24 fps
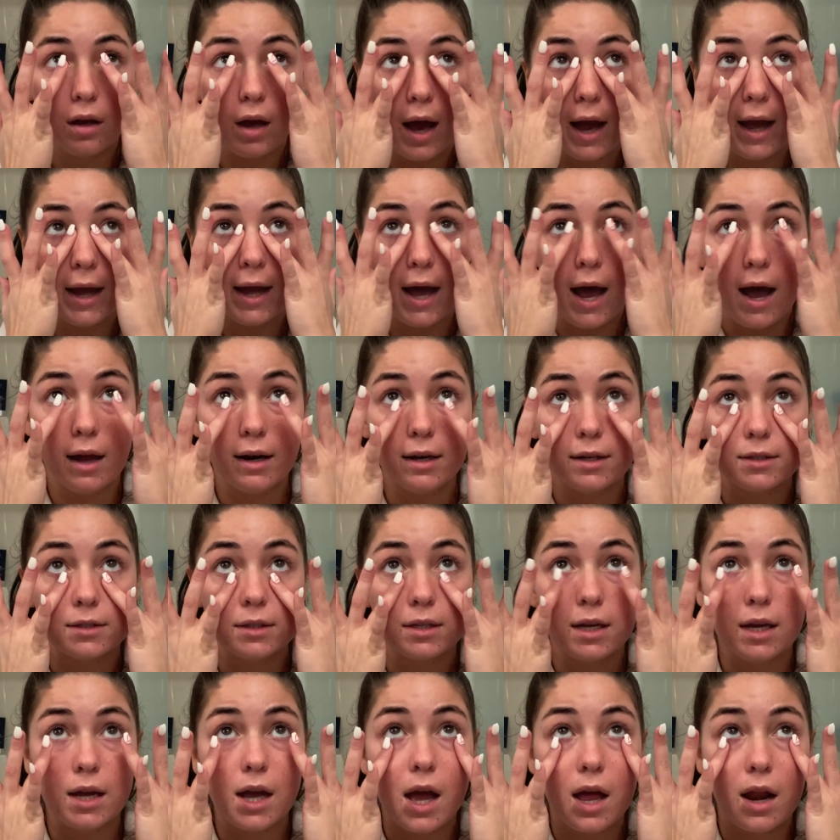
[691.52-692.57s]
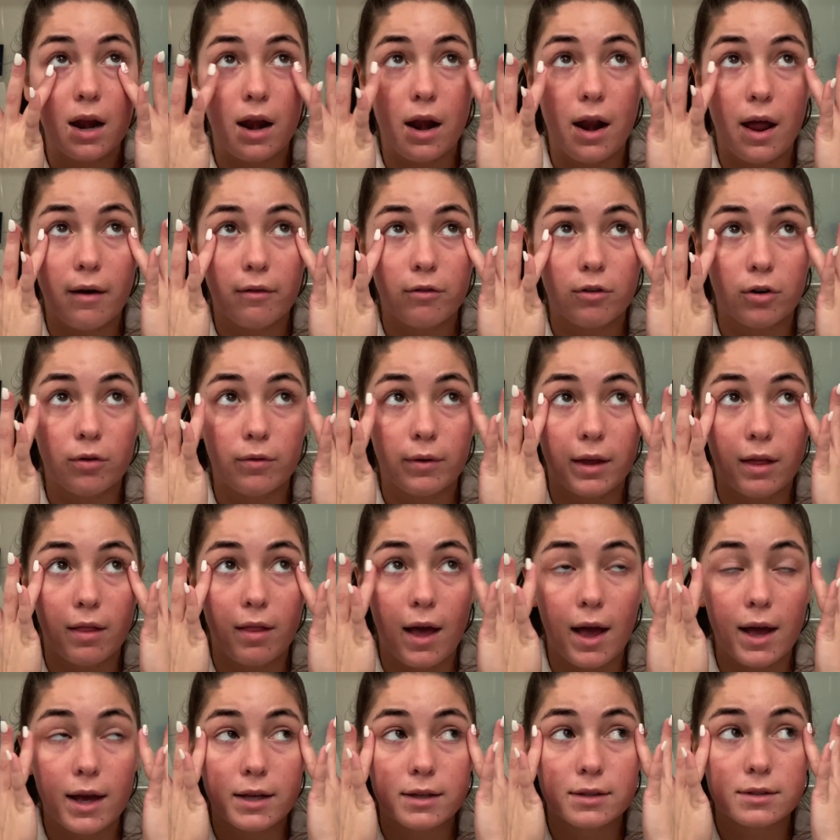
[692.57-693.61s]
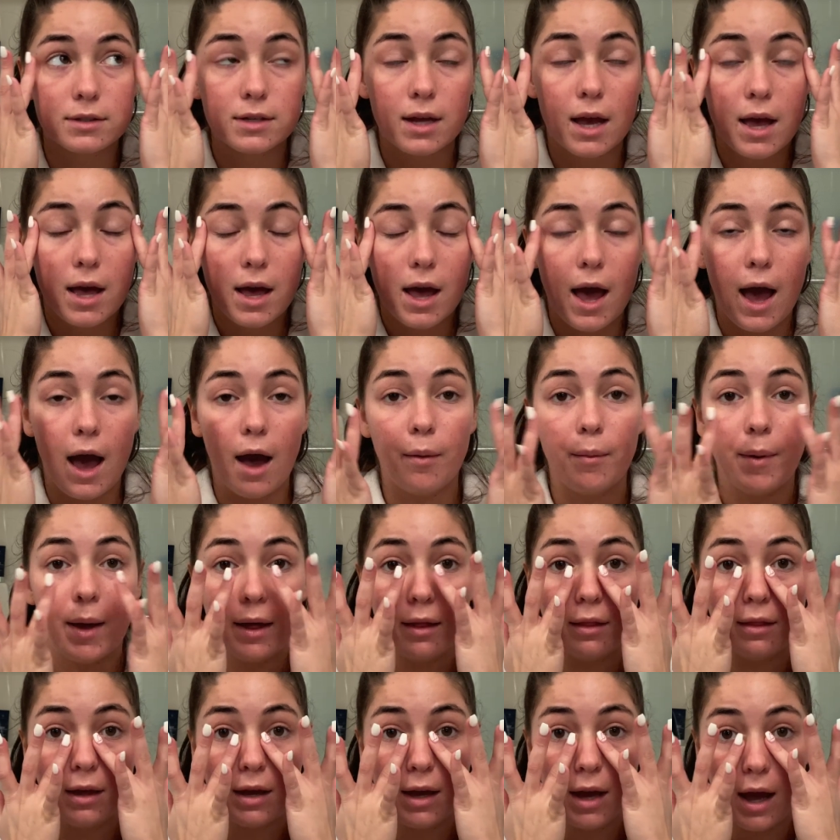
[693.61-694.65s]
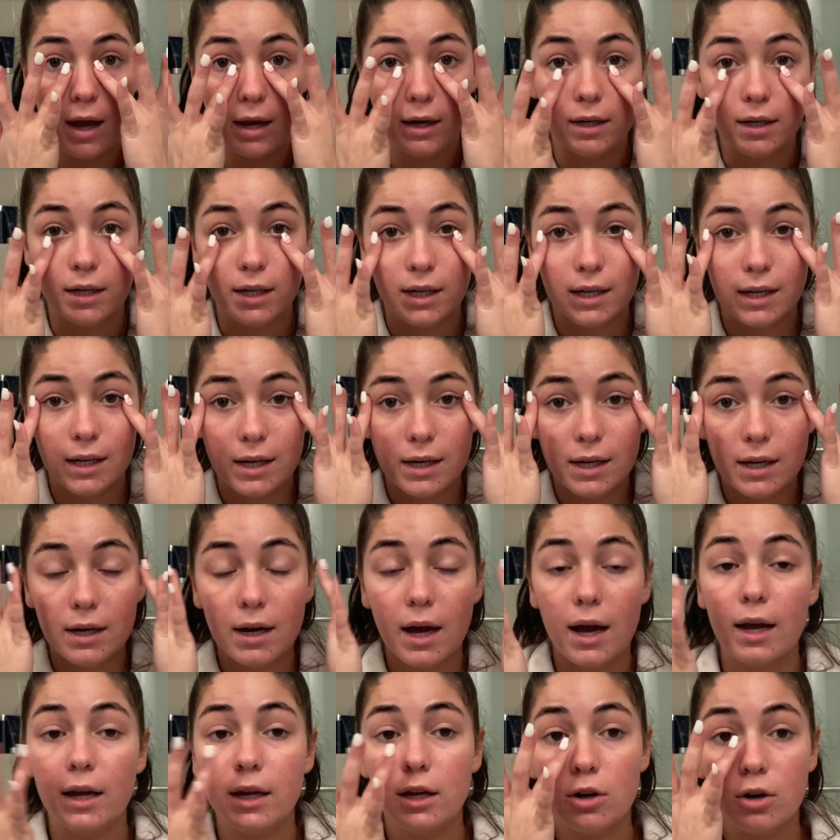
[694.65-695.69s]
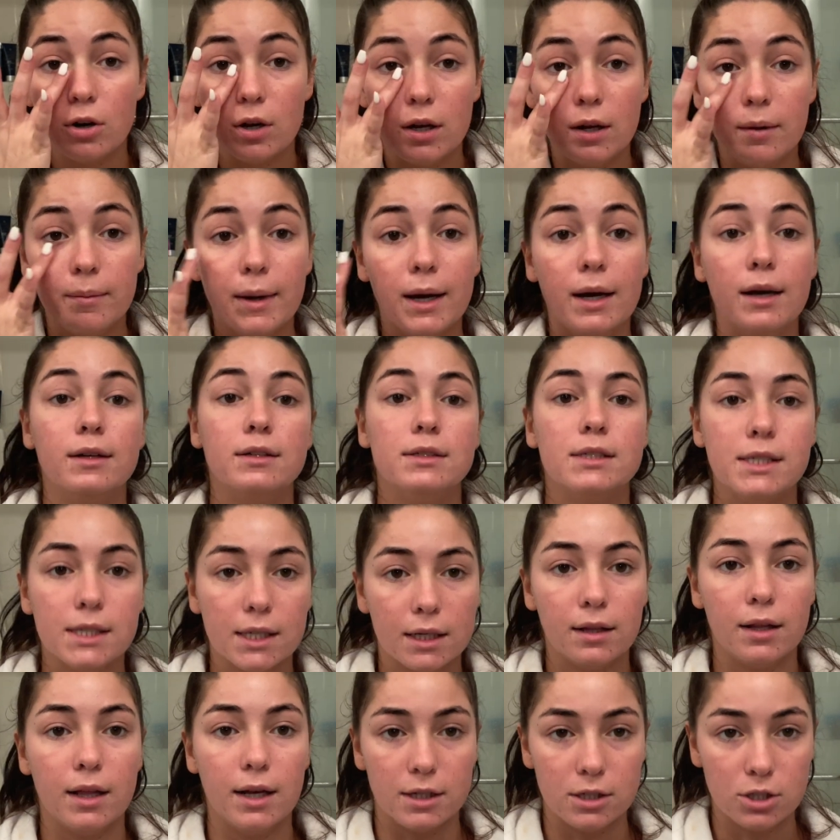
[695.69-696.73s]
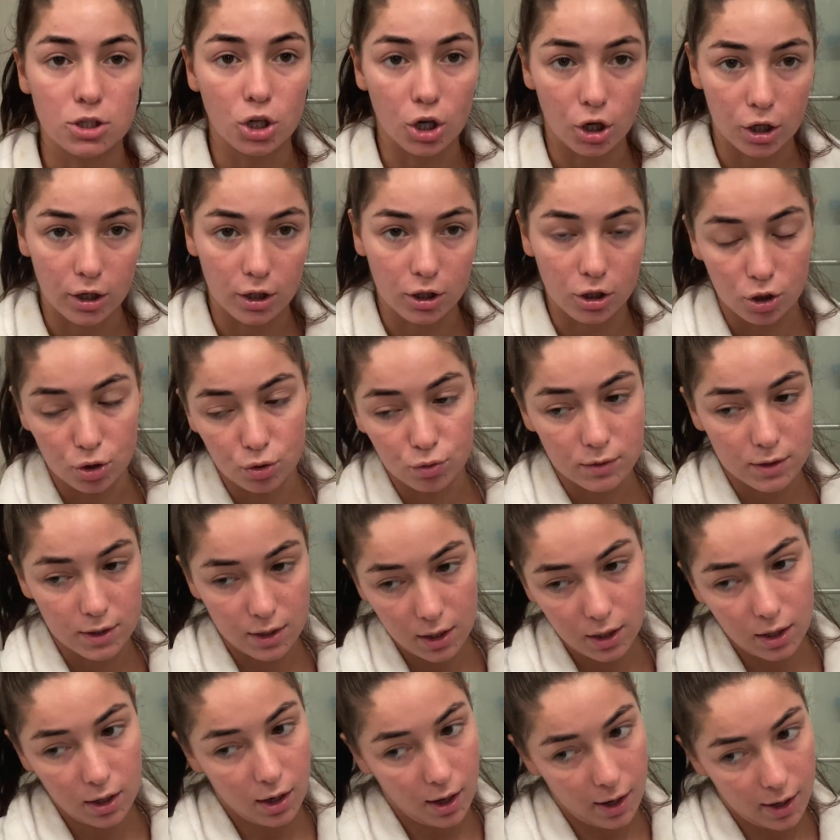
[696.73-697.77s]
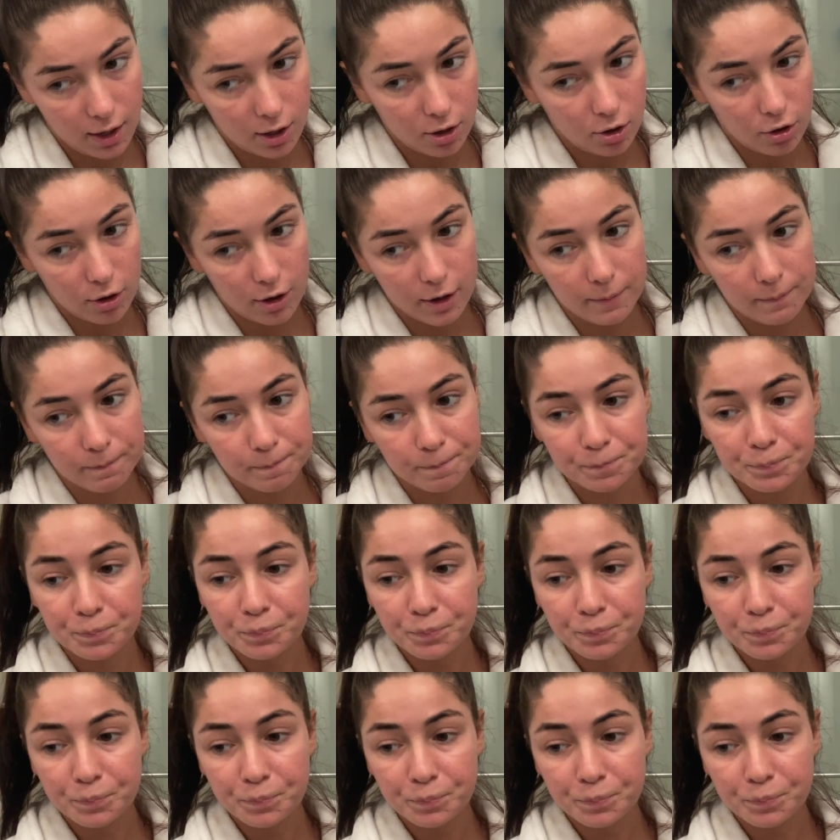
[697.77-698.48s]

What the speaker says: I honestly never realized how badly I needed an eye cream until I started using an eye cream.